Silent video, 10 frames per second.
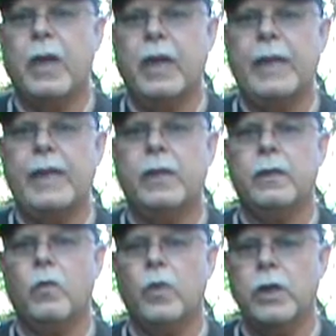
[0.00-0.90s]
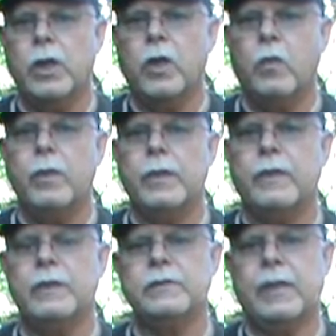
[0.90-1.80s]
pine, willow,
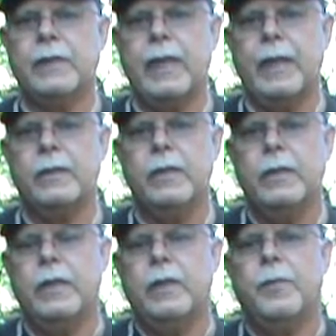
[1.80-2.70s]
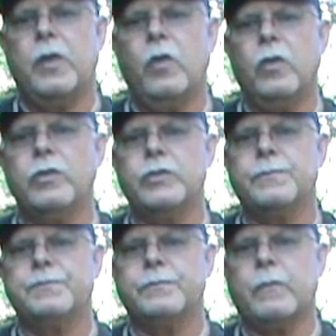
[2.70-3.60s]
things like that, because
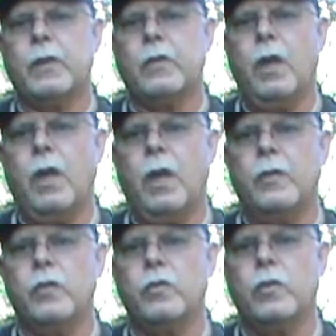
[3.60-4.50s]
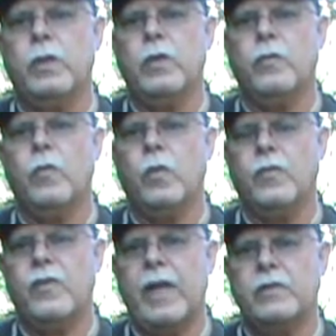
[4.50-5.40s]
you're looking for a
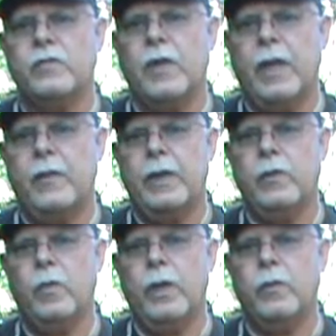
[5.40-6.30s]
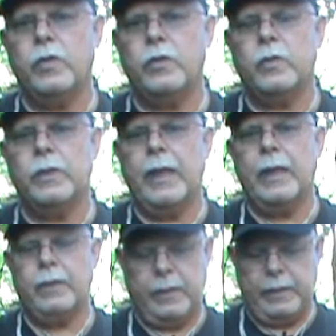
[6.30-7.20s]
fast fire anyway when you're doing
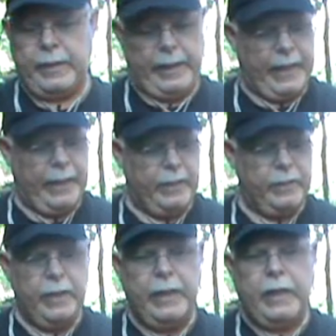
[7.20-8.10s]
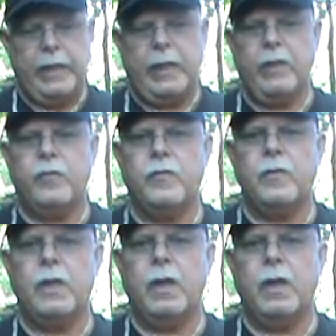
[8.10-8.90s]
that. And if